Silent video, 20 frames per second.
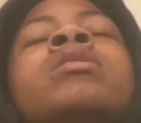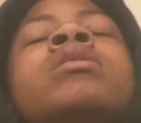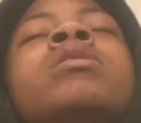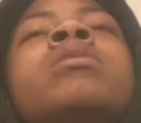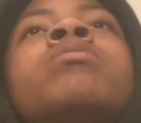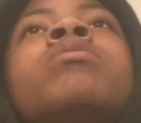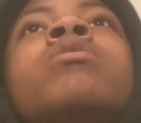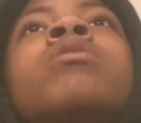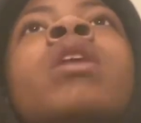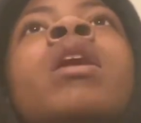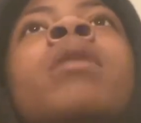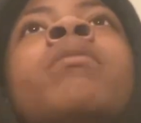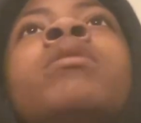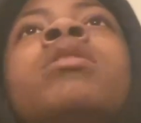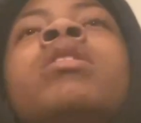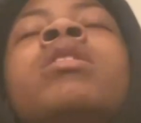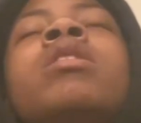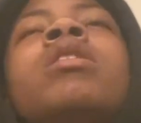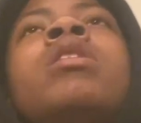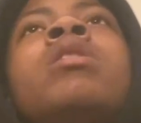subscribe
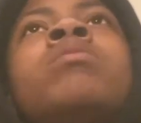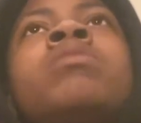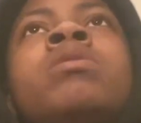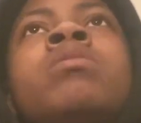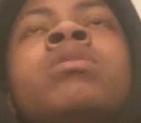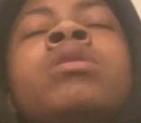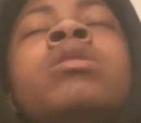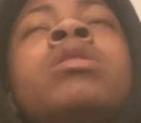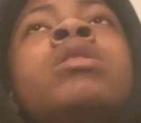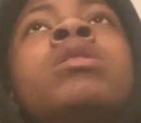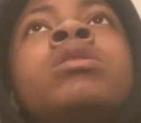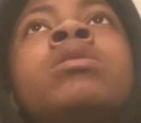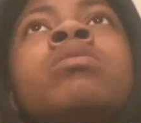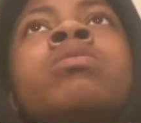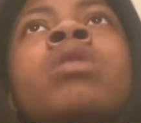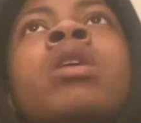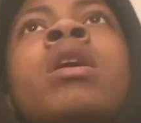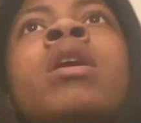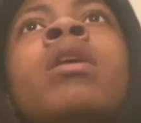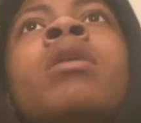and then ups
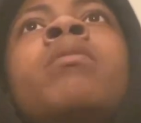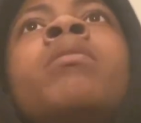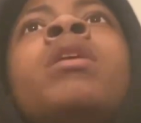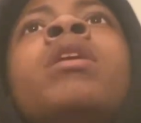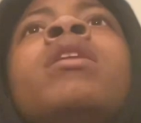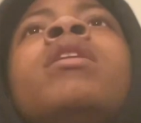unsubscribe.